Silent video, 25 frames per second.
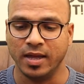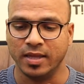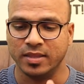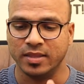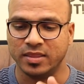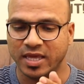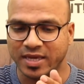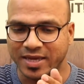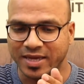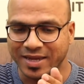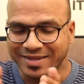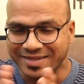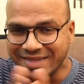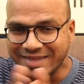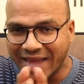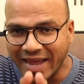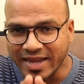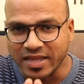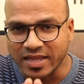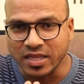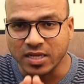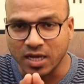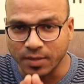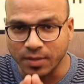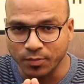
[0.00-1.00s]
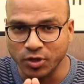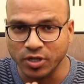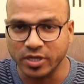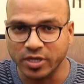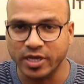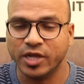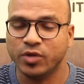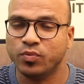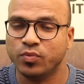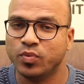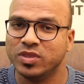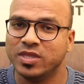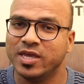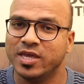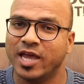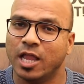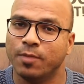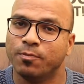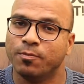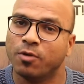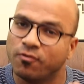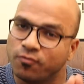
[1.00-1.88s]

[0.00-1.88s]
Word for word: They can directly communicate with the help